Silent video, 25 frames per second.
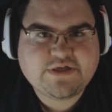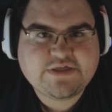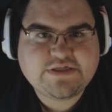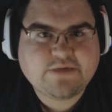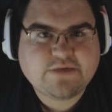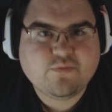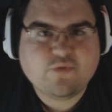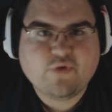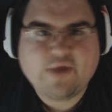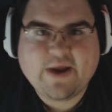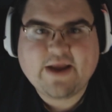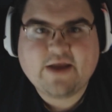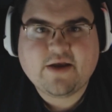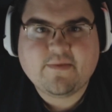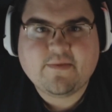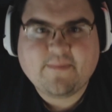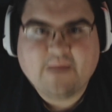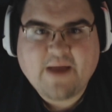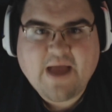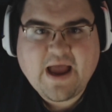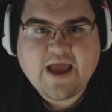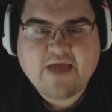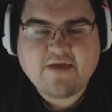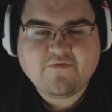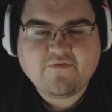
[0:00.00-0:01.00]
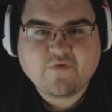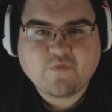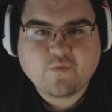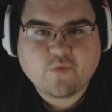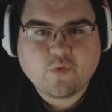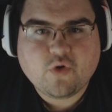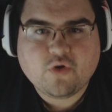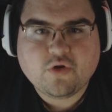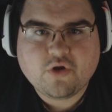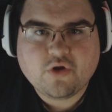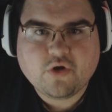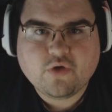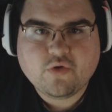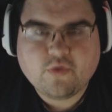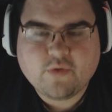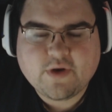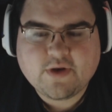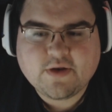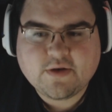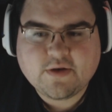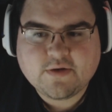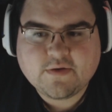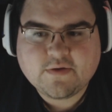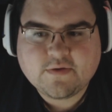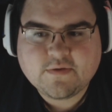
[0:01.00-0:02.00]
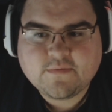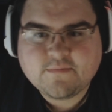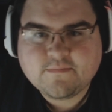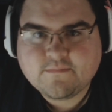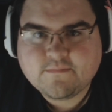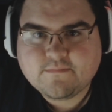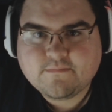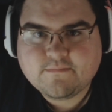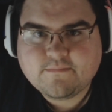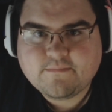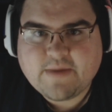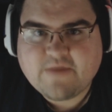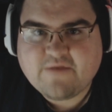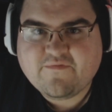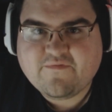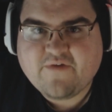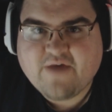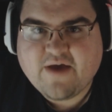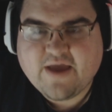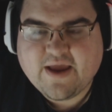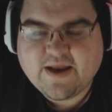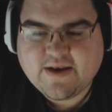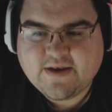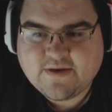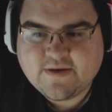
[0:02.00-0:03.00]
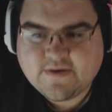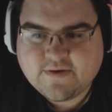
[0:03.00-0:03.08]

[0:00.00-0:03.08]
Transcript: some random guy for Rollo and been fine.